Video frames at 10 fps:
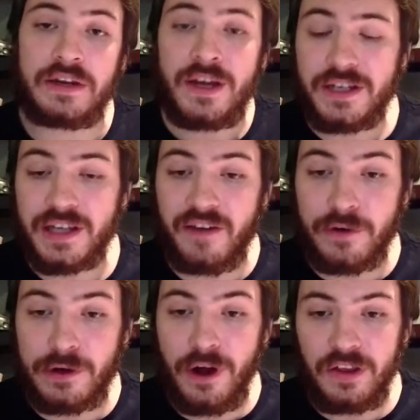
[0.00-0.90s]
to cover
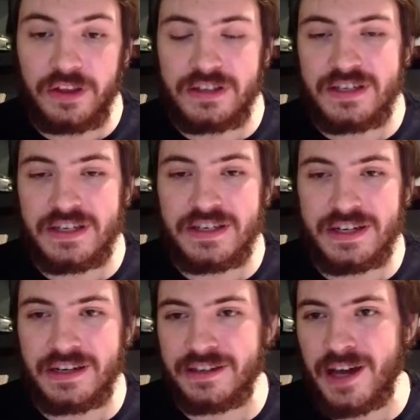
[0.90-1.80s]
it all this season
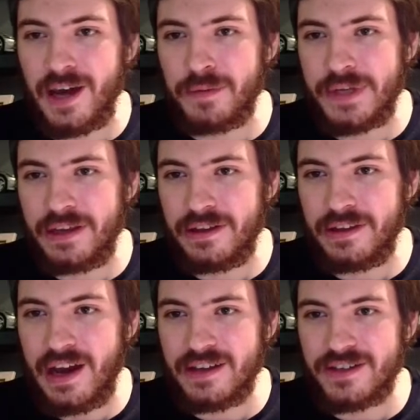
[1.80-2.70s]
and to update you
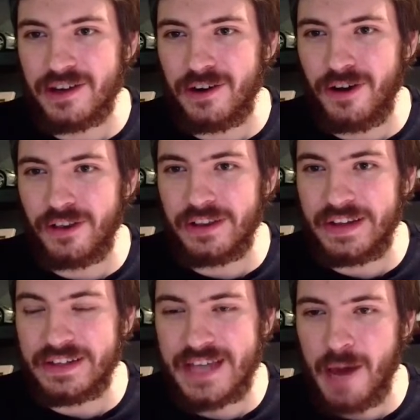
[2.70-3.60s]
guys on all the
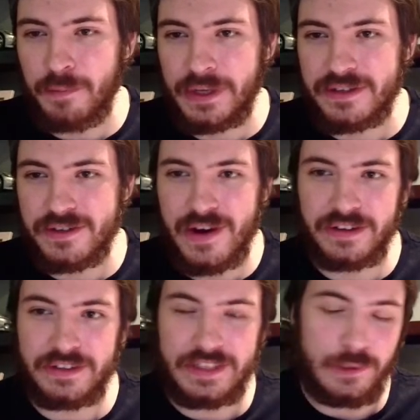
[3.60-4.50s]
latest happenings
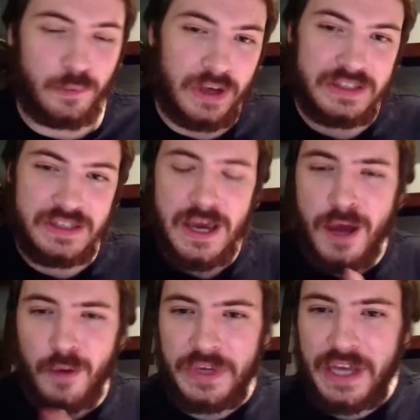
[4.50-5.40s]
surrounding the league. Once
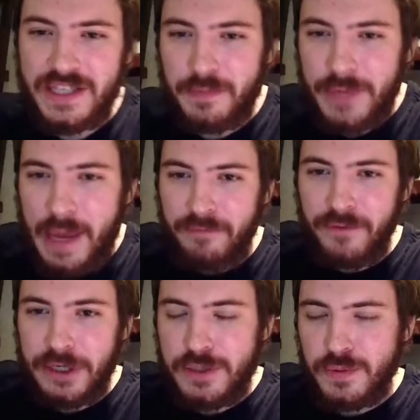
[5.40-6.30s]
we get some game
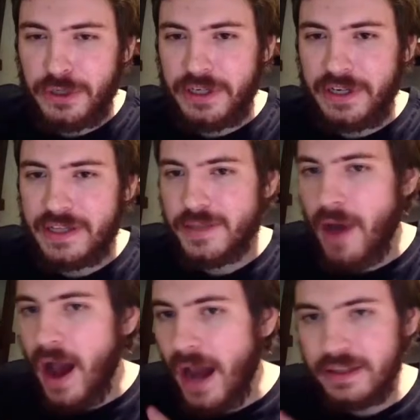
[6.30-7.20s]
footage, we're going to get some
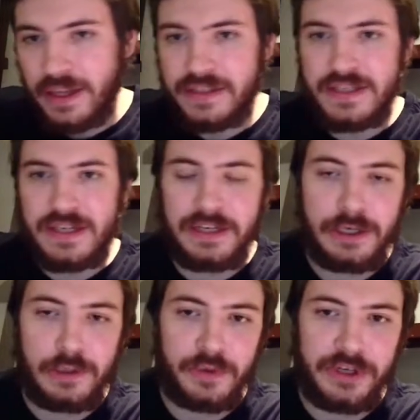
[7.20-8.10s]
highlights in
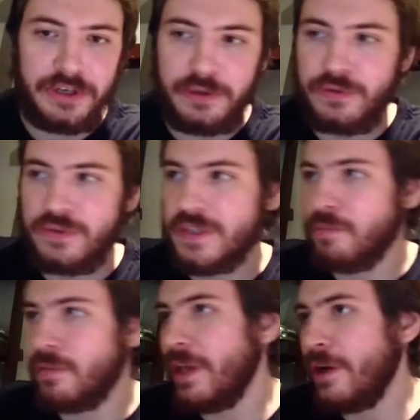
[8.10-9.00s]
here. We're going to do some
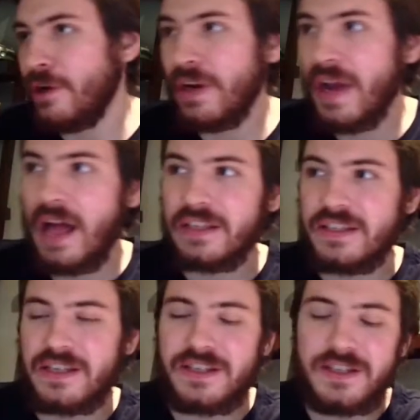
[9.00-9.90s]
player
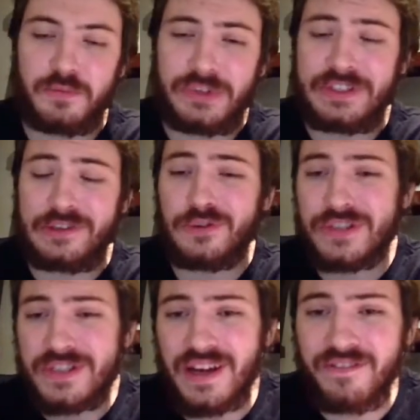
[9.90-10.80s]
analysis, some really cool
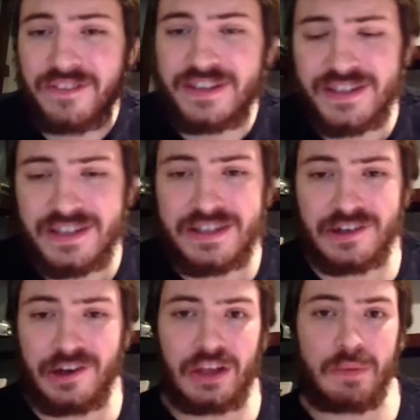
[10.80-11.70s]
stuff this season
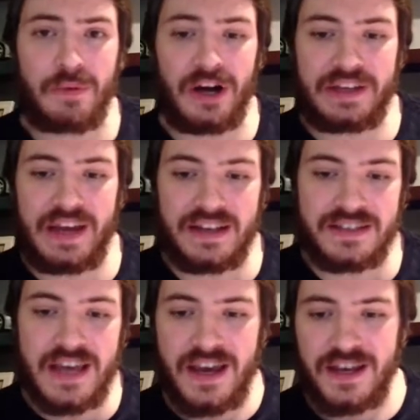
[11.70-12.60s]
on the podcast,
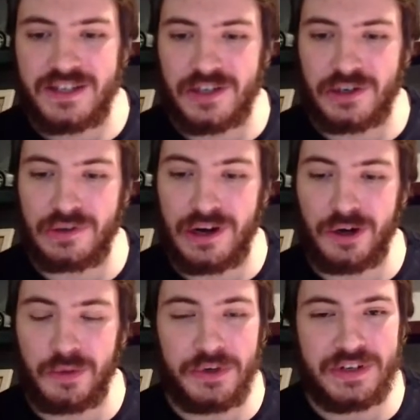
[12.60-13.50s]
so
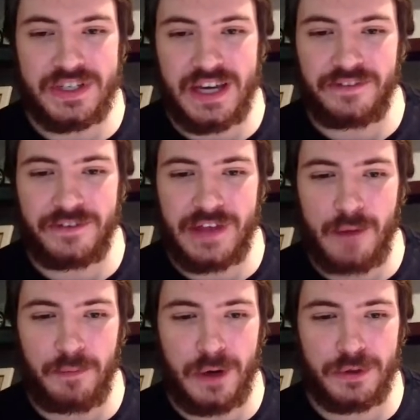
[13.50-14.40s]
hope you're excited for that.
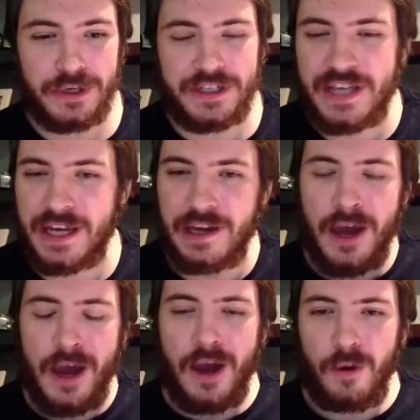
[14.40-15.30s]
But we're going to take
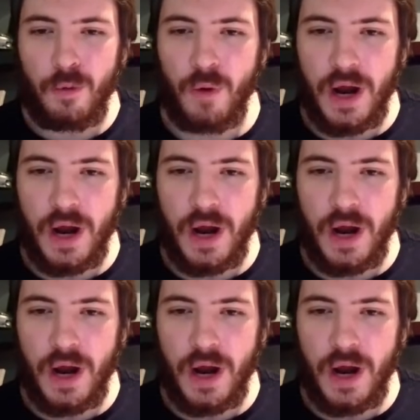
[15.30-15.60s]
one